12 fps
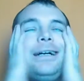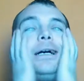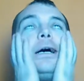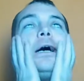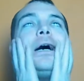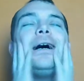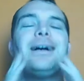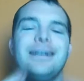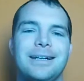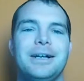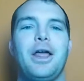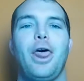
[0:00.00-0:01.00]

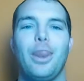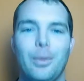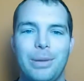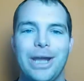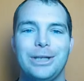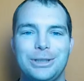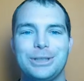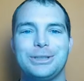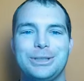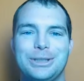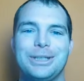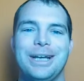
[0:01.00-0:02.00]
The
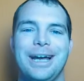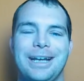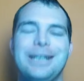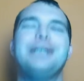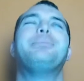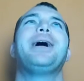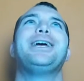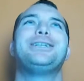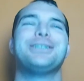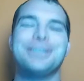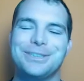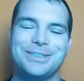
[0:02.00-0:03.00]
patience. I need
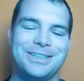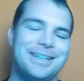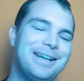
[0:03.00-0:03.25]
patience.